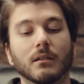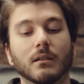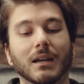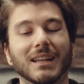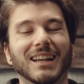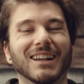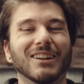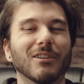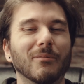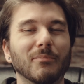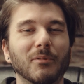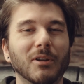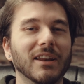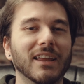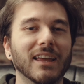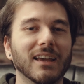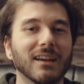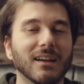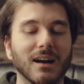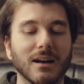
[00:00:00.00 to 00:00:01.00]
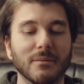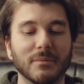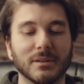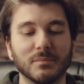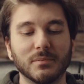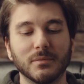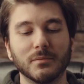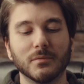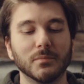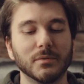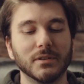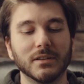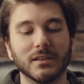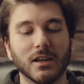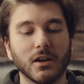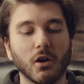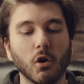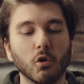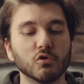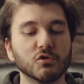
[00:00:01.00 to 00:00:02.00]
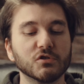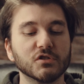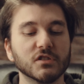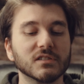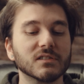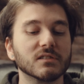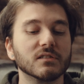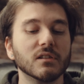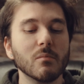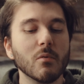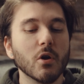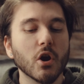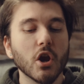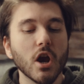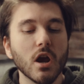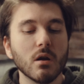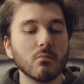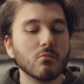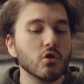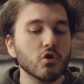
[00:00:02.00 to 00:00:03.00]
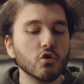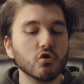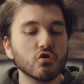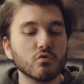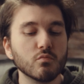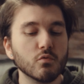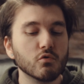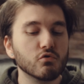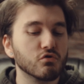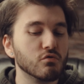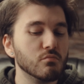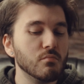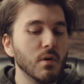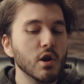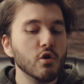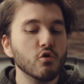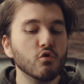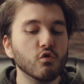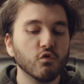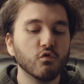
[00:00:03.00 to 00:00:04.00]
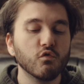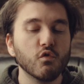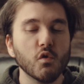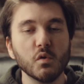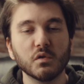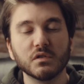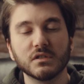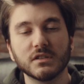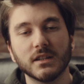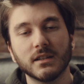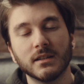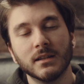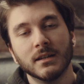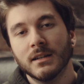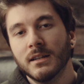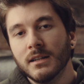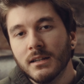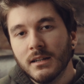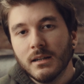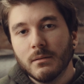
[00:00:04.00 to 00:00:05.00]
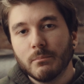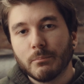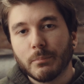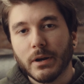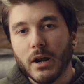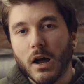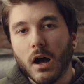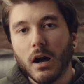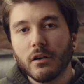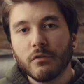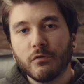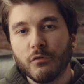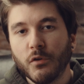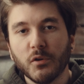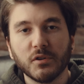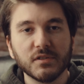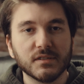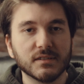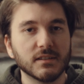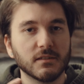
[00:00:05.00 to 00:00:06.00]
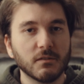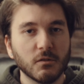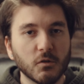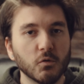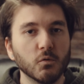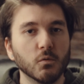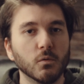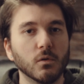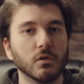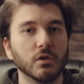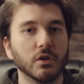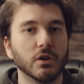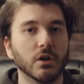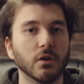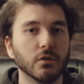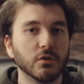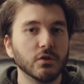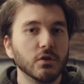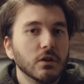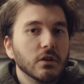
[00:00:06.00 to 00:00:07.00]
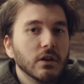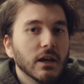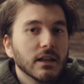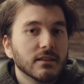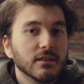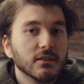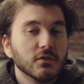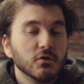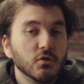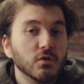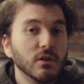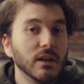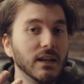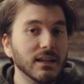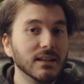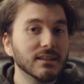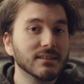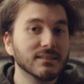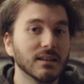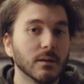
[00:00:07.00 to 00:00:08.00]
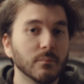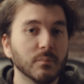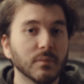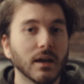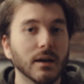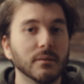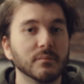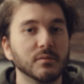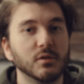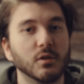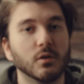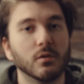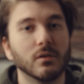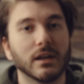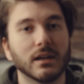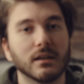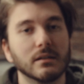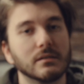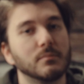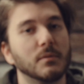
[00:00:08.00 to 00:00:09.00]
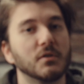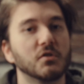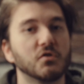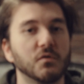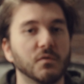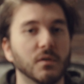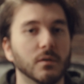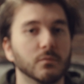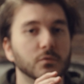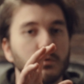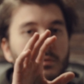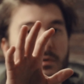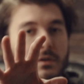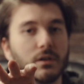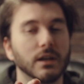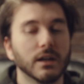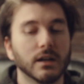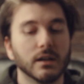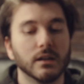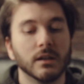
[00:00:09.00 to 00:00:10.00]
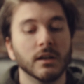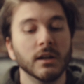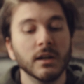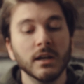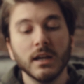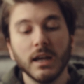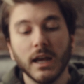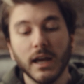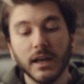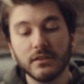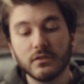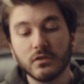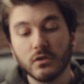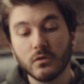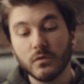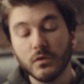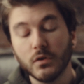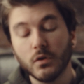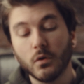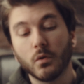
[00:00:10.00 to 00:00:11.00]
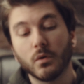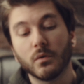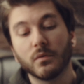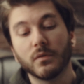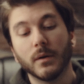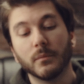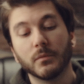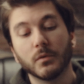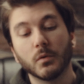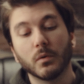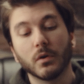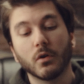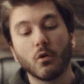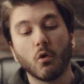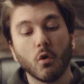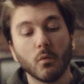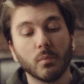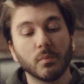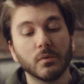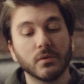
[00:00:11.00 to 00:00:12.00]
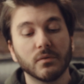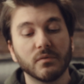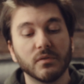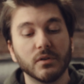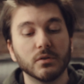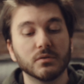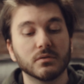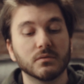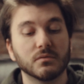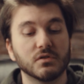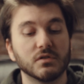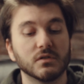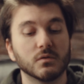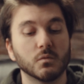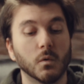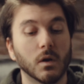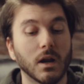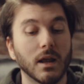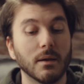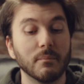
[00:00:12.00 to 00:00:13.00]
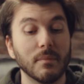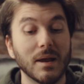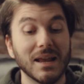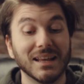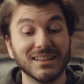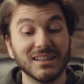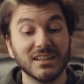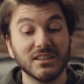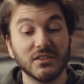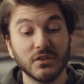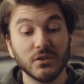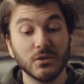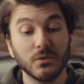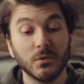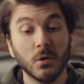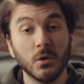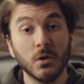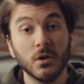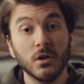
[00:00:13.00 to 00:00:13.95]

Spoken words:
And then I'm gonna get comments people being like, oh, this is a cinema camera, you're supposed to manual focus it. But autofocus is a tool, you know, you need it sometimes, you know, like especially if I'm doing like an interview or if I'm doing corporate videos, which is what I mainly do.